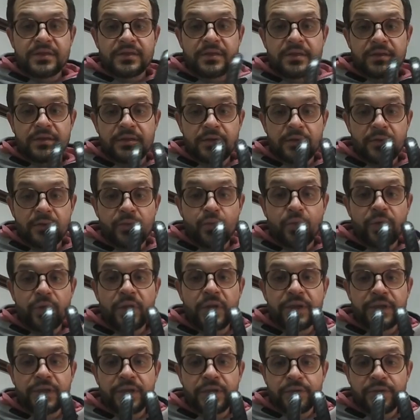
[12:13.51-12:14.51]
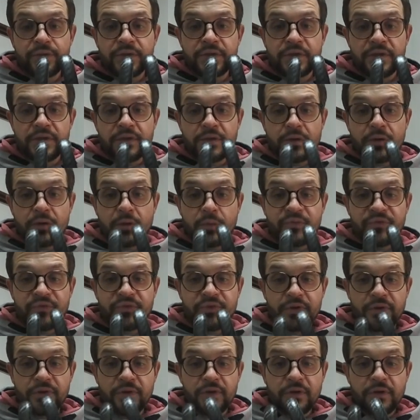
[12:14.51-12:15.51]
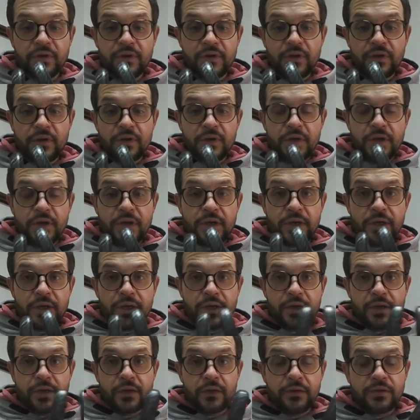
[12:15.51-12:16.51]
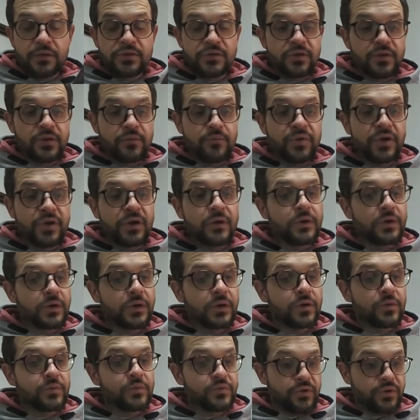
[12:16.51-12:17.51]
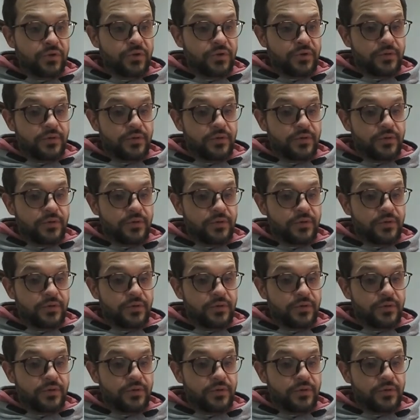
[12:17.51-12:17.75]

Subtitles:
will increase the comfort and also the power output